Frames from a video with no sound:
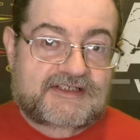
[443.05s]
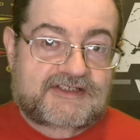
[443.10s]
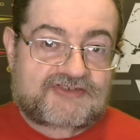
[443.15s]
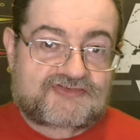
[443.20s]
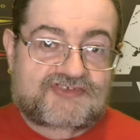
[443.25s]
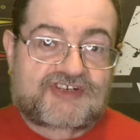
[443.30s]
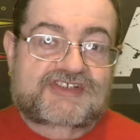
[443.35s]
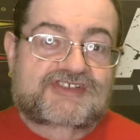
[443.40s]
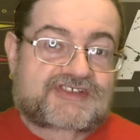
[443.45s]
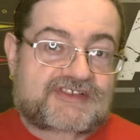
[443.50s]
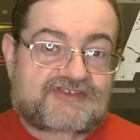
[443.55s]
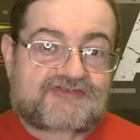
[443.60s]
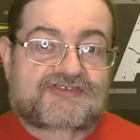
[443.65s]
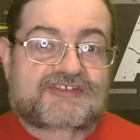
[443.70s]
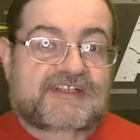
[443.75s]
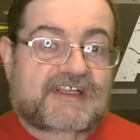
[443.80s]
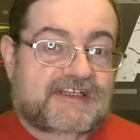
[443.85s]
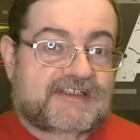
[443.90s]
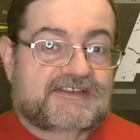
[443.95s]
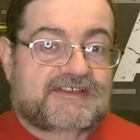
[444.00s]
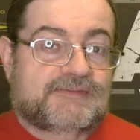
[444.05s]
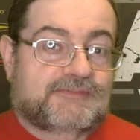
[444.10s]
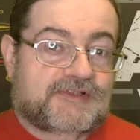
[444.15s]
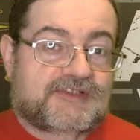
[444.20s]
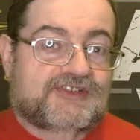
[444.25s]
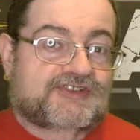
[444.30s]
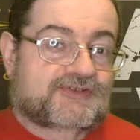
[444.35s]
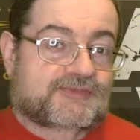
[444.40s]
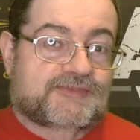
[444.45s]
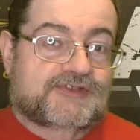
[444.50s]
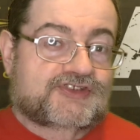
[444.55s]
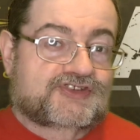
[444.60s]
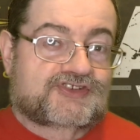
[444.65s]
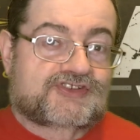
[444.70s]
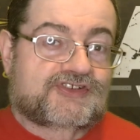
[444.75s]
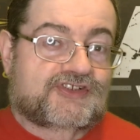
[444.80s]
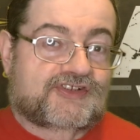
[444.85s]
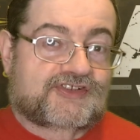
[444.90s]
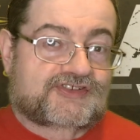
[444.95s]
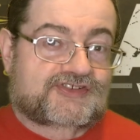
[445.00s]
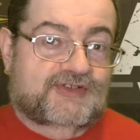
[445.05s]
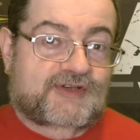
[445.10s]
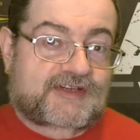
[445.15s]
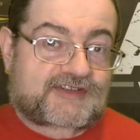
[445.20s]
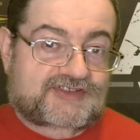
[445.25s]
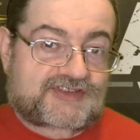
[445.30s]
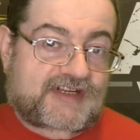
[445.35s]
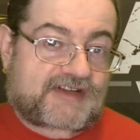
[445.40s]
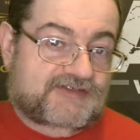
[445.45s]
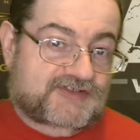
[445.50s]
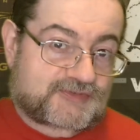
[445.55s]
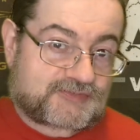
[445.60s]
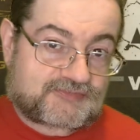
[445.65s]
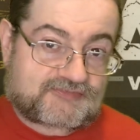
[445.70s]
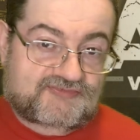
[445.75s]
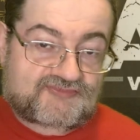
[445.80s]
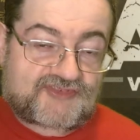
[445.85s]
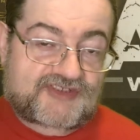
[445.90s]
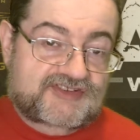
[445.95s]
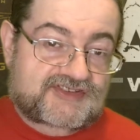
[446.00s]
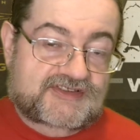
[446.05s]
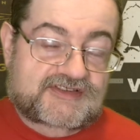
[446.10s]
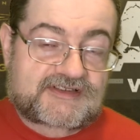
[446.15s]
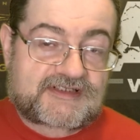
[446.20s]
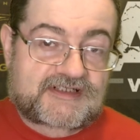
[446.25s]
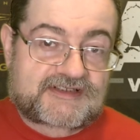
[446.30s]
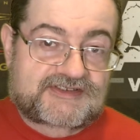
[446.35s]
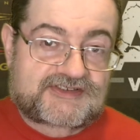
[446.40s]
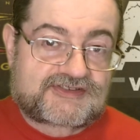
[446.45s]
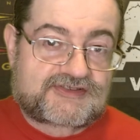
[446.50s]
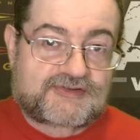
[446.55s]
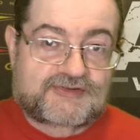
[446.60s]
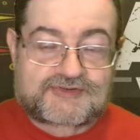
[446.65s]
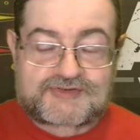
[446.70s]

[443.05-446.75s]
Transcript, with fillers: wrestling related piece of merchandise. I actually have some wrestling glasses.